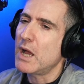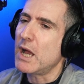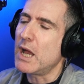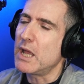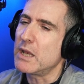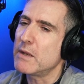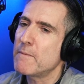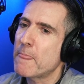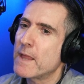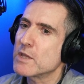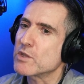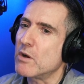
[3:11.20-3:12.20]
And
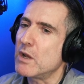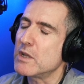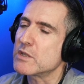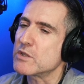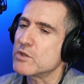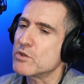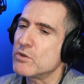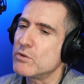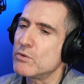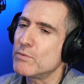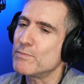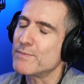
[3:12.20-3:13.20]
so I listened
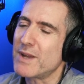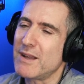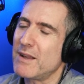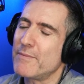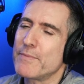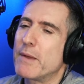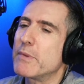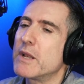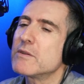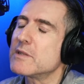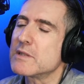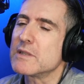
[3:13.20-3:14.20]
to, I
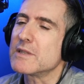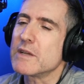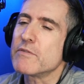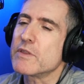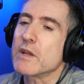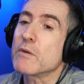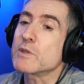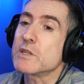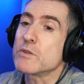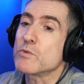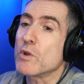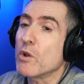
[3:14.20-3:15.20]
was listening to everything. I was
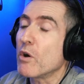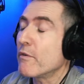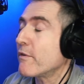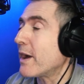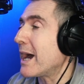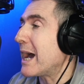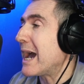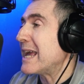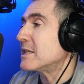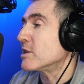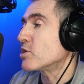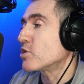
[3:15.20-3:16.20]
listening to a lot of
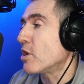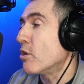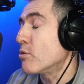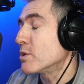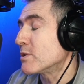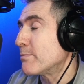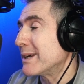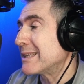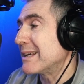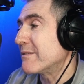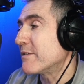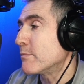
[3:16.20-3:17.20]
80s soul was a big
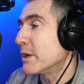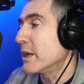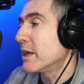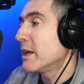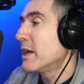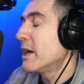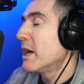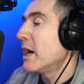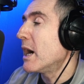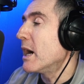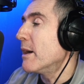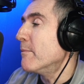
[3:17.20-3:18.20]
thing for me.
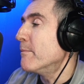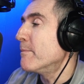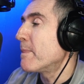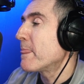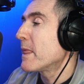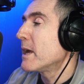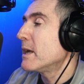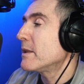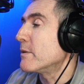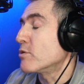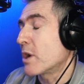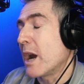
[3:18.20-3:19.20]

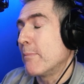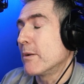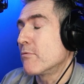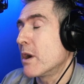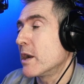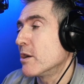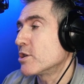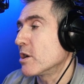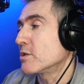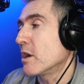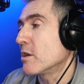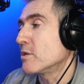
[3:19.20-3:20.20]
There were a couple of radio
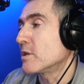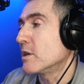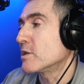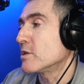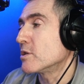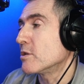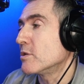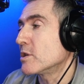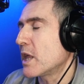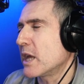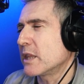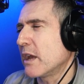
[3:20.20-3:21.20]
shows that I used to listen to. So
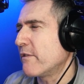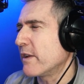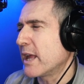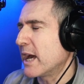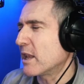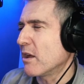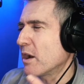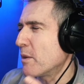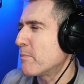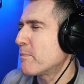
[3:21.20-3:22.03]
that definitely had like